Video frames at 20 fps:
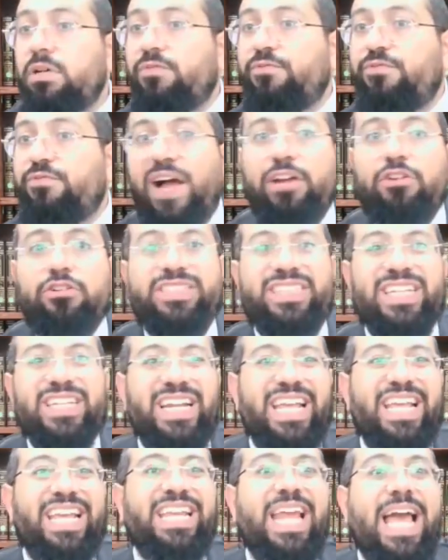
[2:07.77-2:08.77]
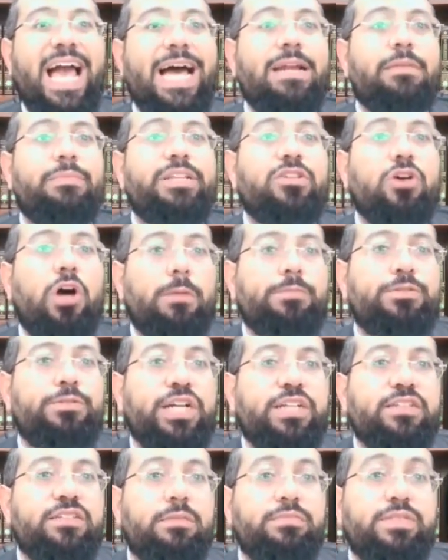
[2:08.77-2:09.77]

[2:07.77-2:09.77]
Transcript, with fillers: A fire is an inanimate object.